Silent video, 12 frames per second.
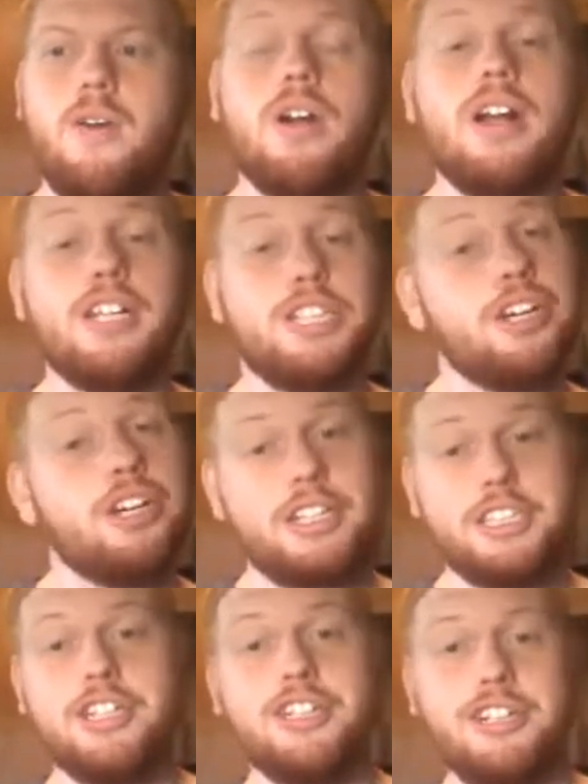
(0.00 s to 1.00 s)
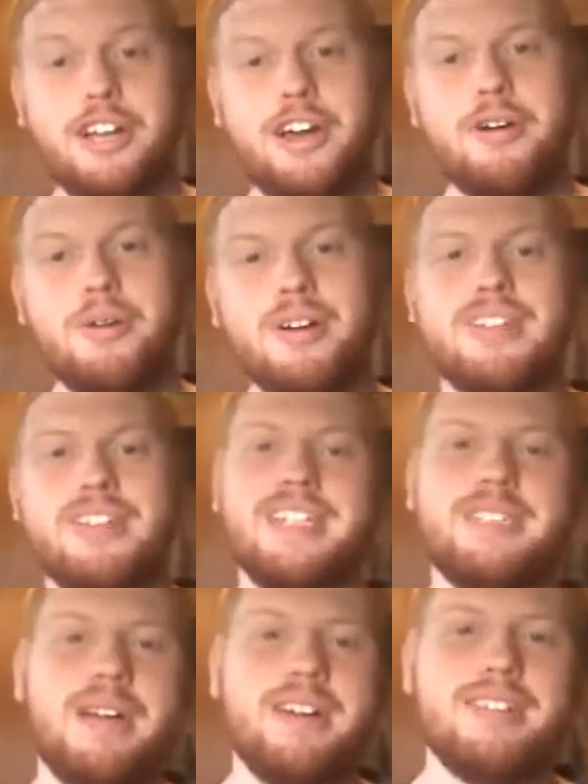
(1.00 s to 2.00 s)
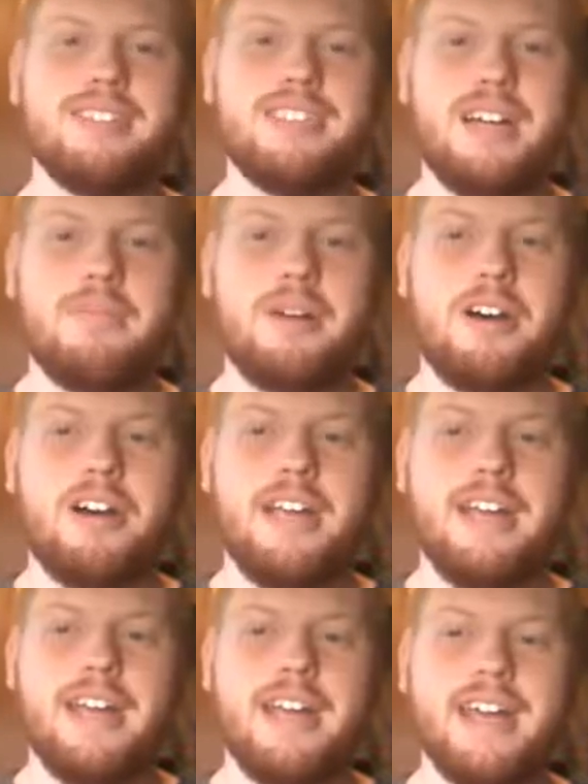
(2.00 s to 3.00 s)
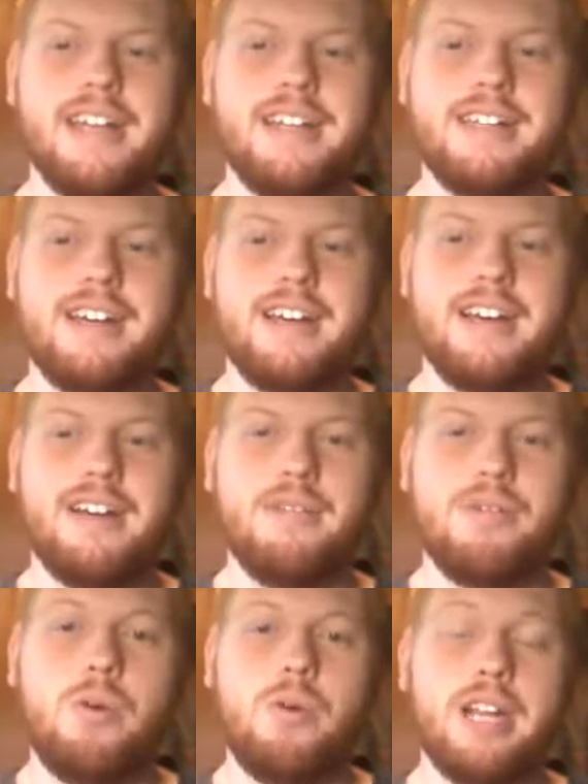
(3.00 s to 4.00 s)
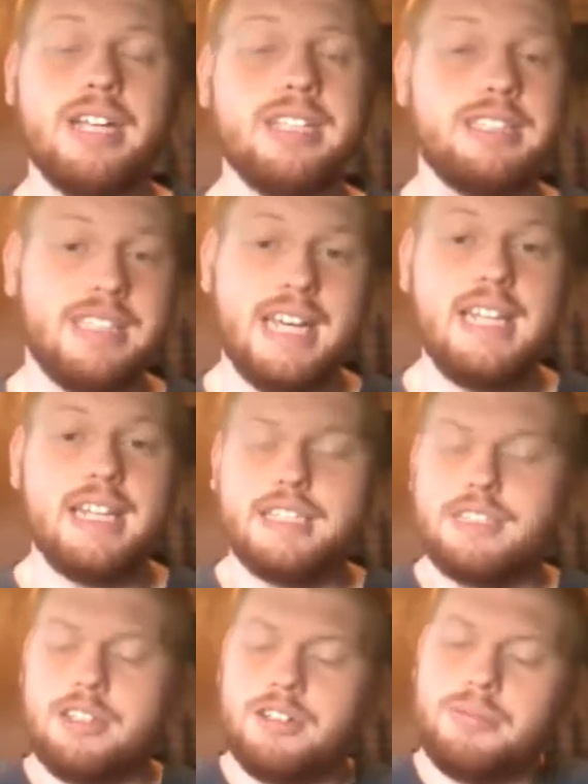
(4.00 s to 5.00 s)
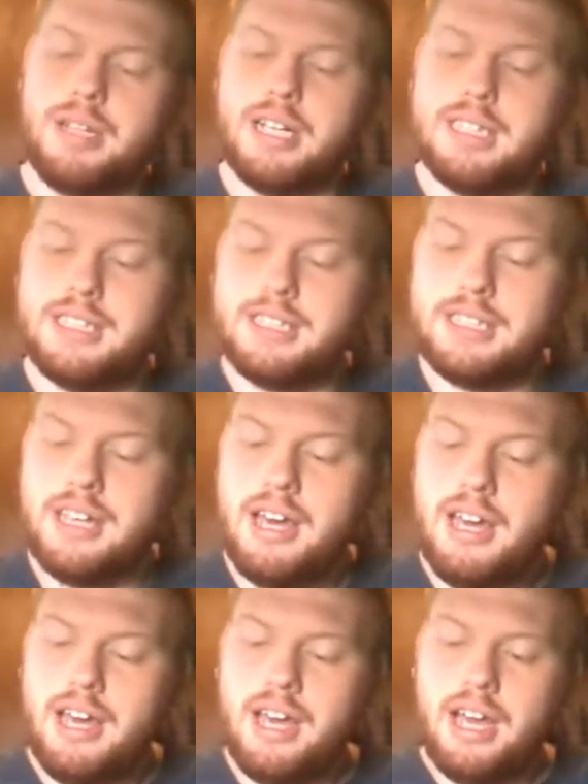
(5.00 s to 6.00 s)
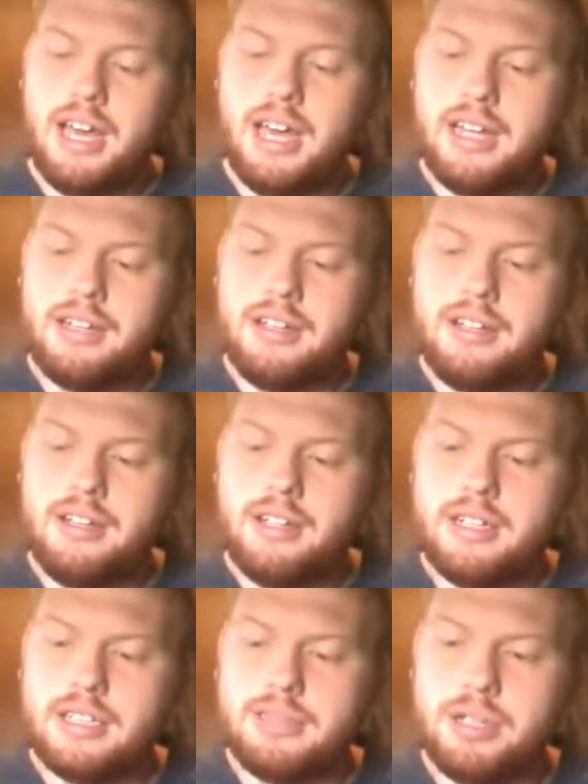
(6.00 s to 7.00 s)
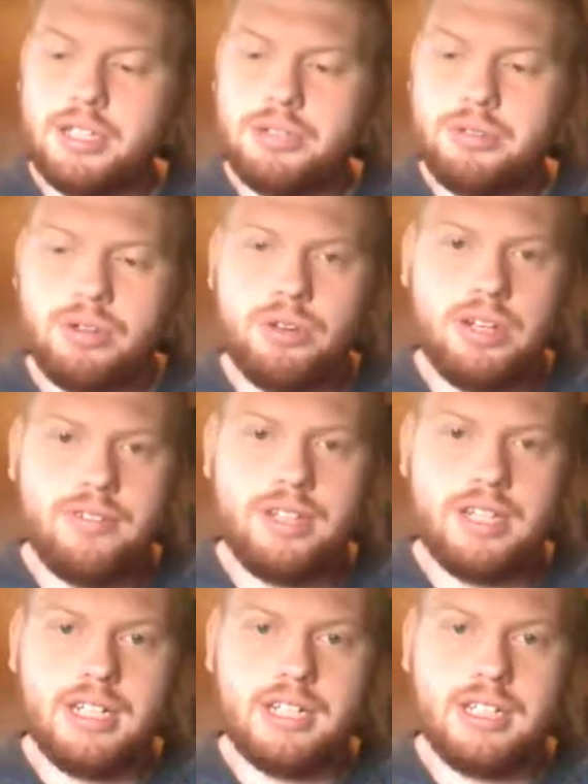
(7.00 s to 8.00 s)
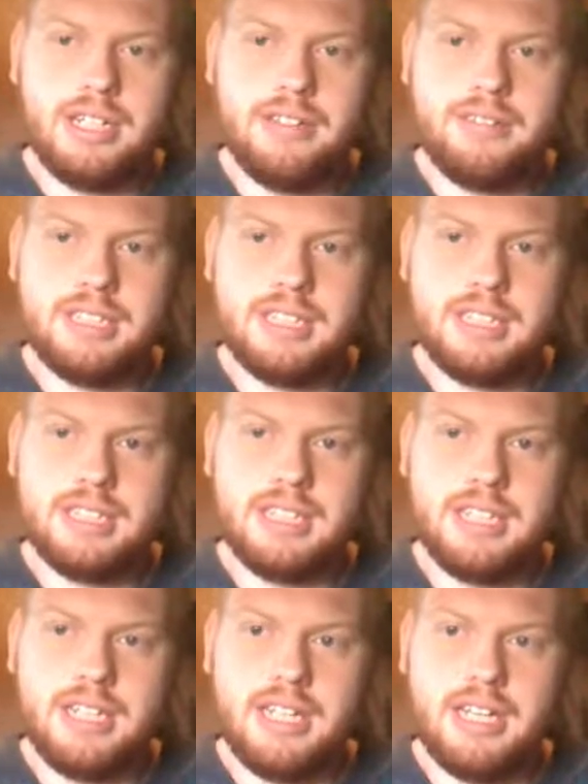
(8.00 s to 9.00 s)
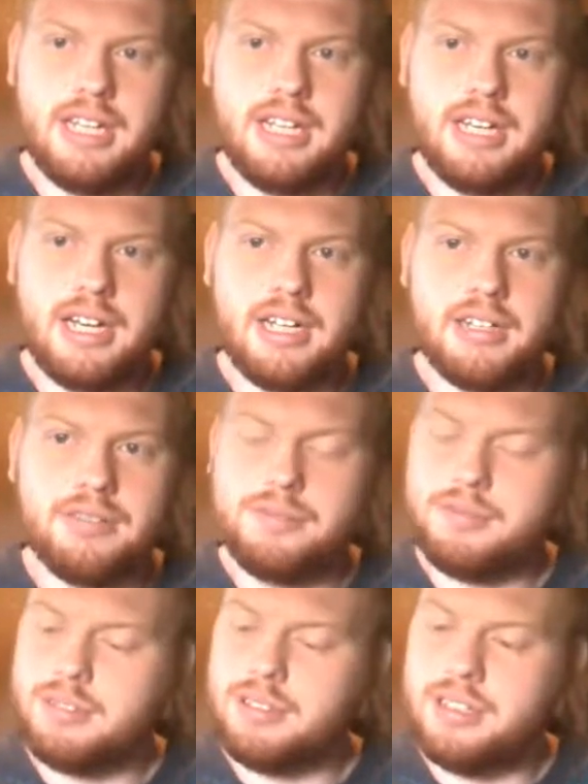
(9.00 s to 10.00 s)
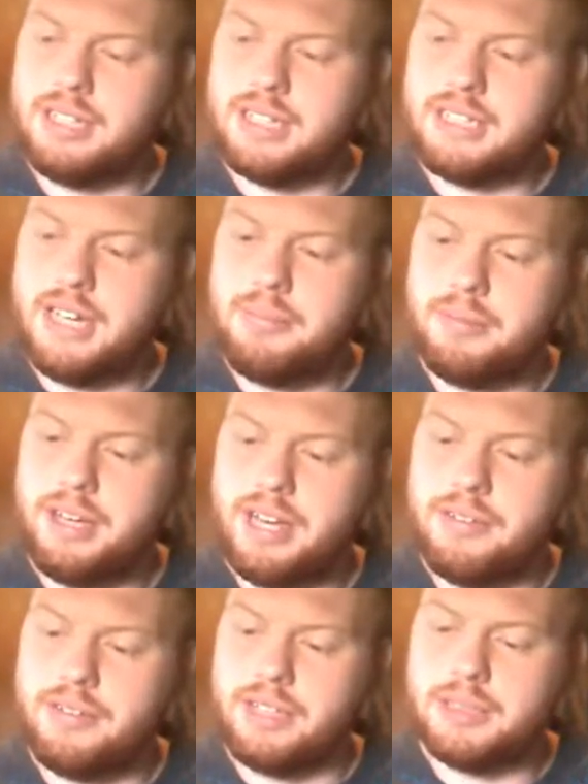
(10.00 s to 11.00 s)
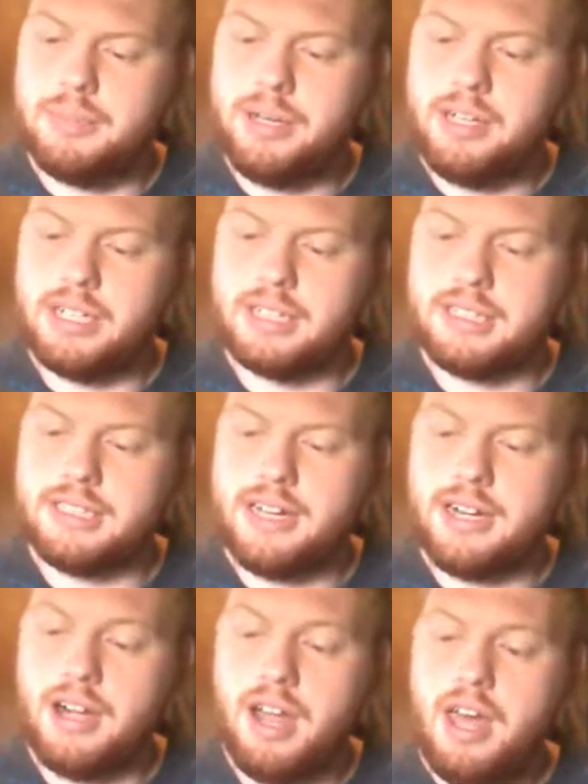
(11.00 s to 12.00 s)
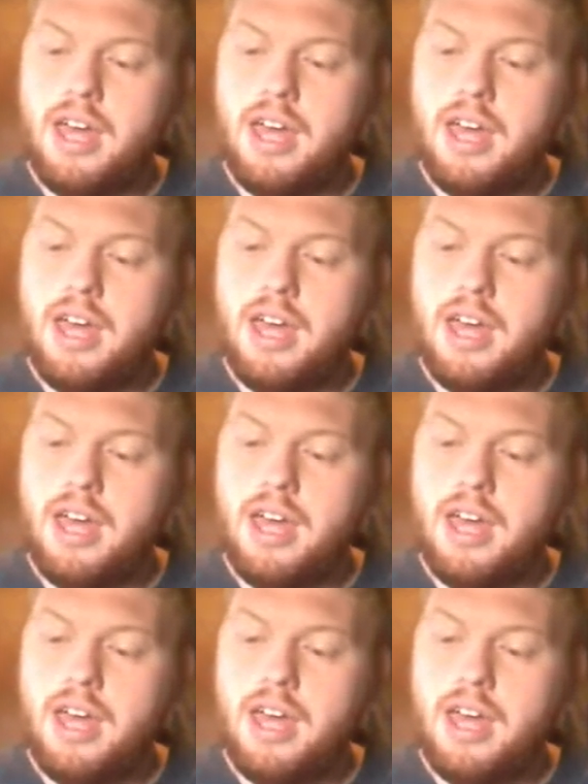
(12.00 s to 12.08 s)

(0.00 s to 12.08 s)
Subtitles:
where I should and shouldn't go on these mountains that I'm on, and what is in these certain places. And the spiritual equivalent gives us the the same kind of experience there.